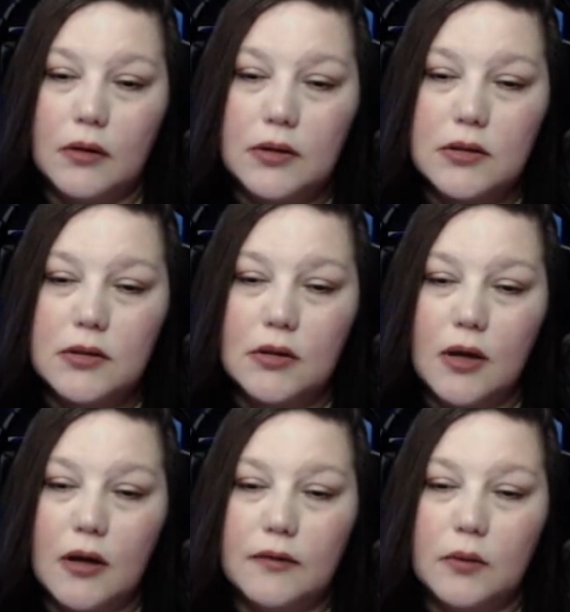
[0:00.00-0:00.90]
that's the
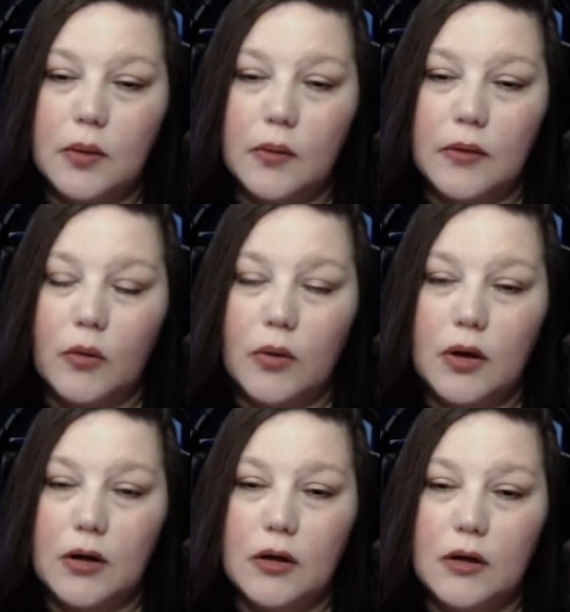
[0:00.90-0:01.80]
lava. We want the
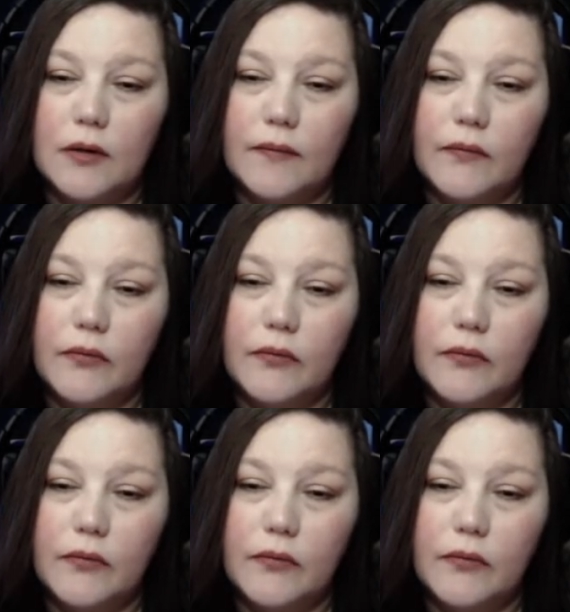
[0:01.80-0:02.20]
water.